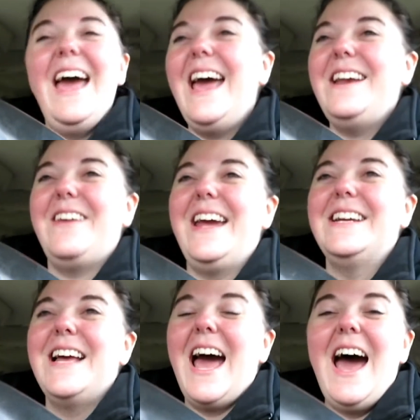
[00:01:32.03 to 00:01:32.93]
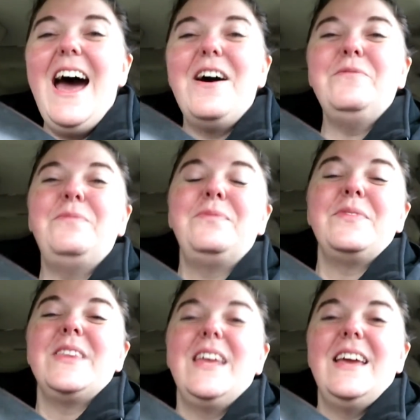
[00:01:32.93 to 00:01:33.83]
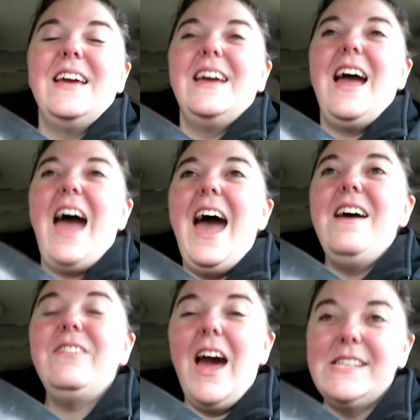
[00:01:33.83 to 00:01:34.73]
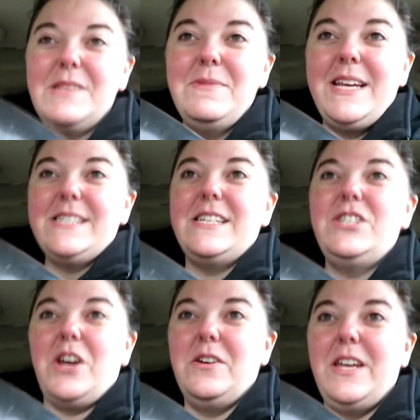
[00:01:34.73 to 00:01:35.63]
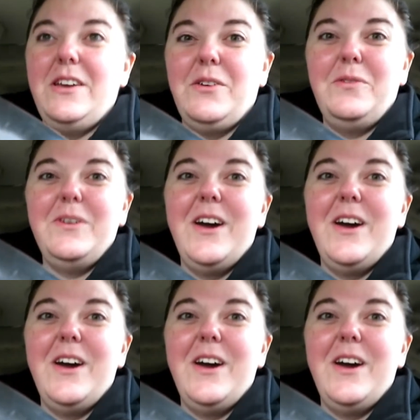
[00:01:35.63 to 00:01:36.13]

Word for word: anyway, um, I have got some things to show you.